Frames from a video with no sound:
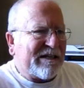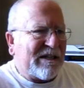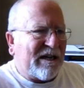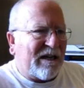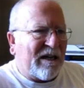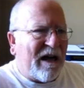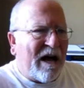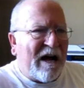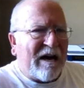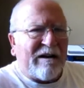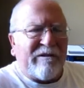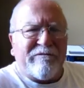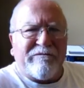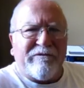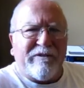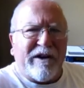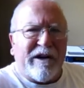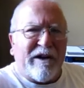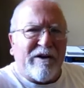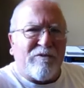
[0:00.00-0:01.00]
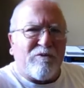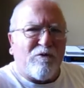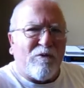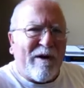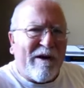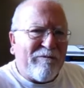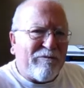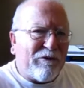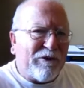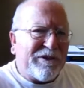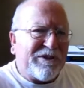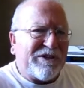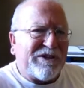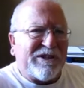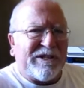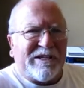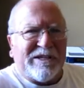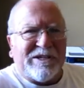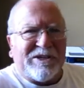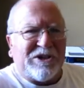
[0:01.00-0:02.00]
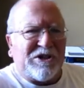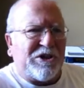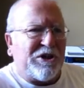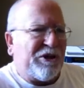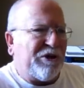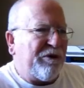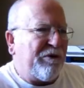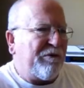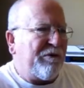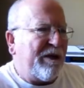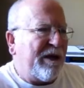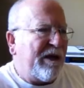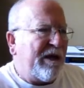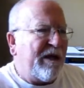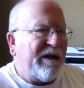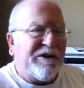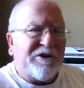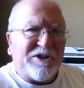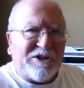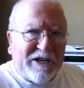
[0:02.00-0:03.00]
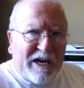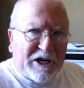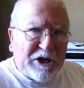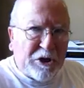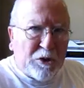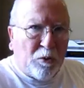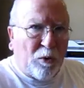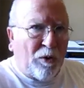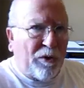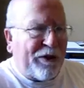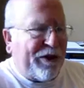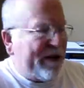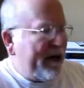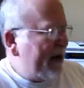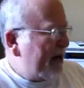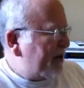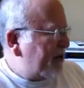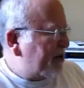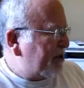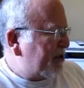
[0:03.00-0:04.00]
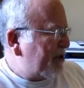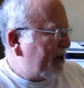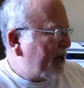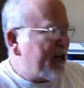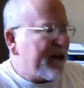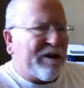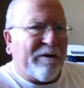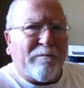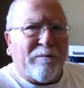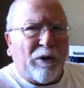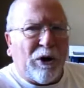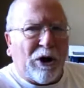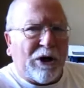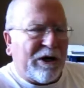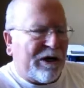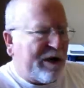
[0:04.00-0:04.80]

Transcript: a lot of references to sexual things in the book.